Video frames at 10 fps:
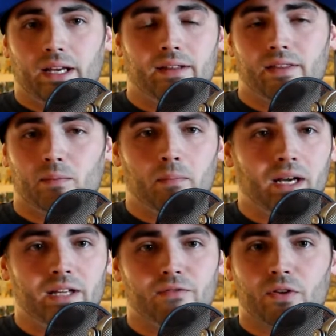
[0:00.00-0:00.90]
getting their
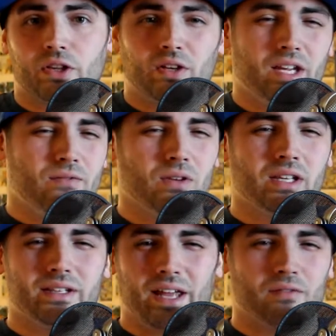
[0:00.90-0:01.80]
money for their evil
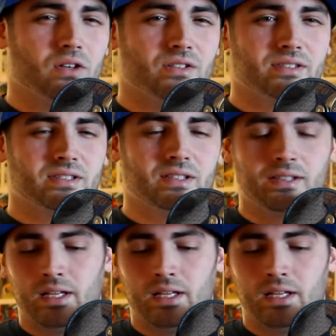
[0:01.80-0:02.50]
endeavors.